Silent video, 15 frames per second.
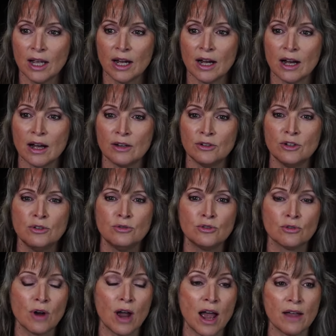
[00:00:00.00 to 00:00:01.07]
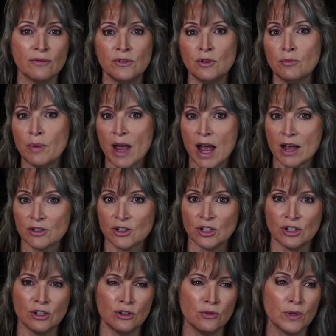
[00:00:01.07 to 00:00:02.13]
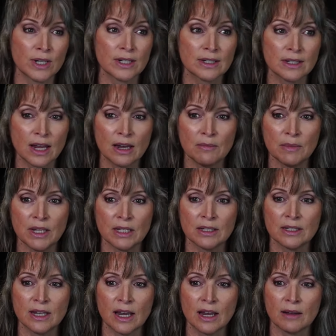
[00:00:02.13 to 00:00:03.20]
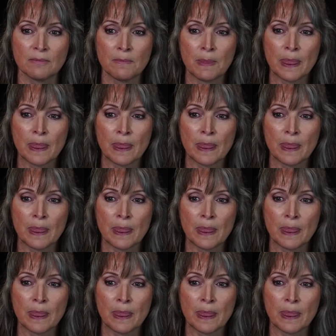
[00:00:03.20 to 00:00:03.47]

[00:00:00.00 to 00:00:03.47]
uh, new drive, new passion, new excitement, saying,